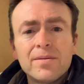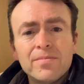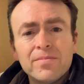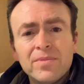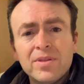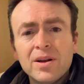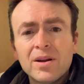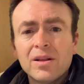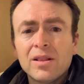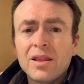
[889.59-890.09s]

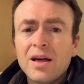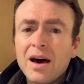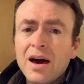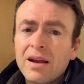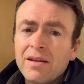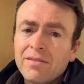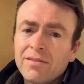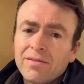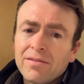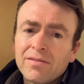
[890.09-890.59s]
There are a lot
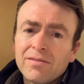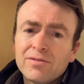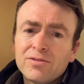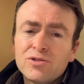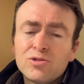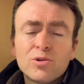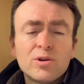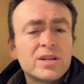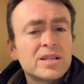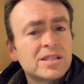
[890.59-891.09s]
of
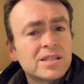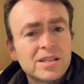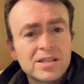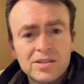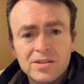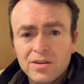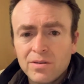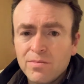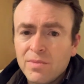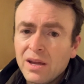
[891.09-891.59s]

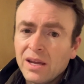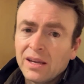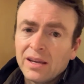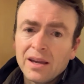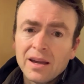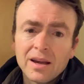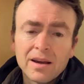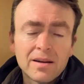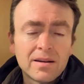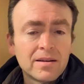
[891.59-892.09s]
choices you're
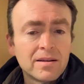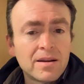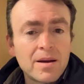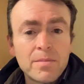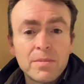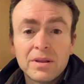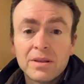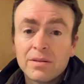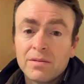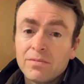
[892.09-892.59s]
making. I
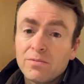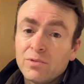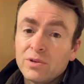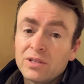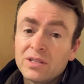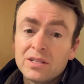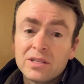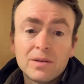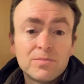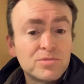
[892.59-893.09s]
mean,
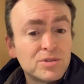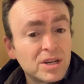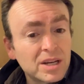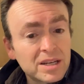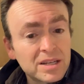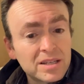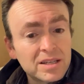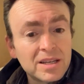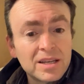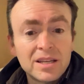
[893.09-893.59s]
what
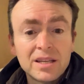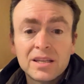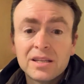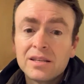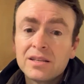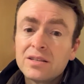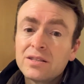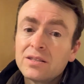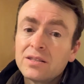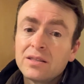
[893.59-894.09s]
subject it
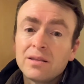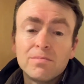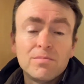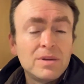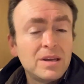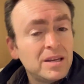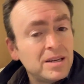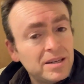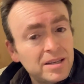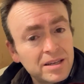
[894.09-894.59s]
is, the
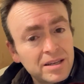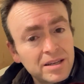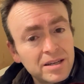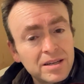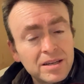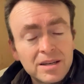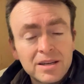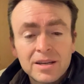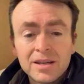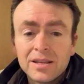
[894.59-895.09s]

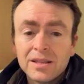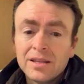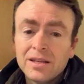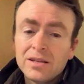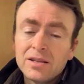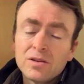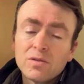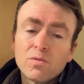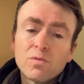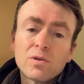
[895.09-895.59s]
media
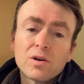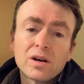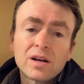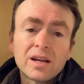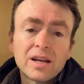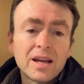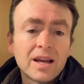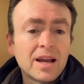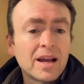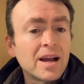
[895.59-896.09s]
that you're
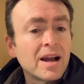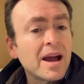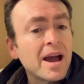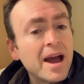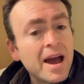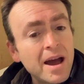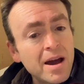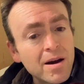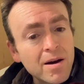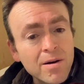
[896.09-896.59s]
working,
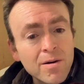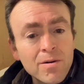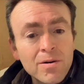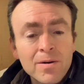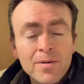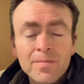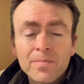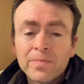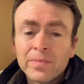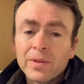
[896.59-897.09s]

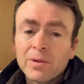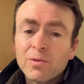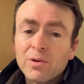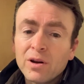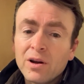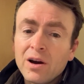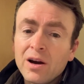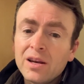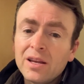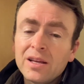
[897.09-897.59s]
what
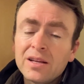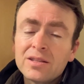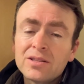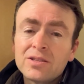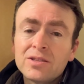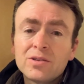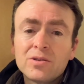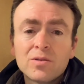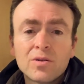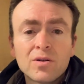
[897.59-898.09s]

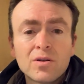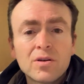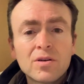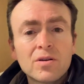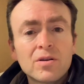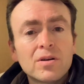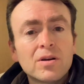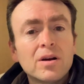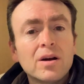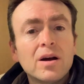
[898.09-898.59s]
audience
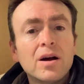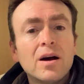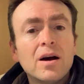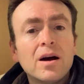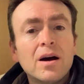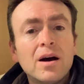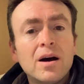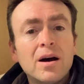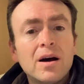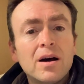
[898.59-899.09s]
you're
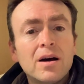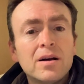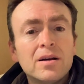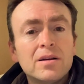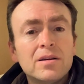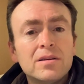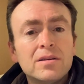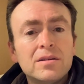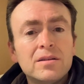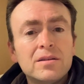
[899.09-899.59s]

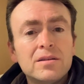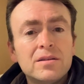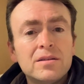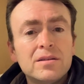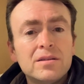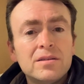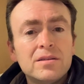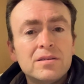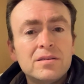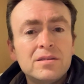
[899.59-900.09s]

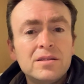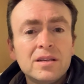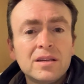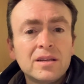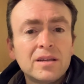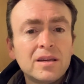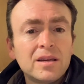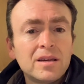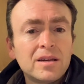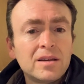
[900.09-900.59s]

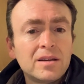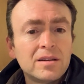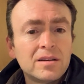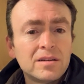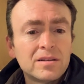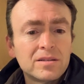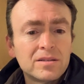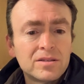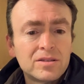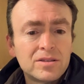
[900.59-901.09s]

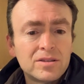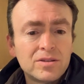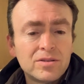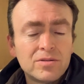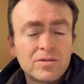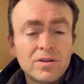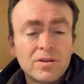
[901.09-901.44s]
seeking to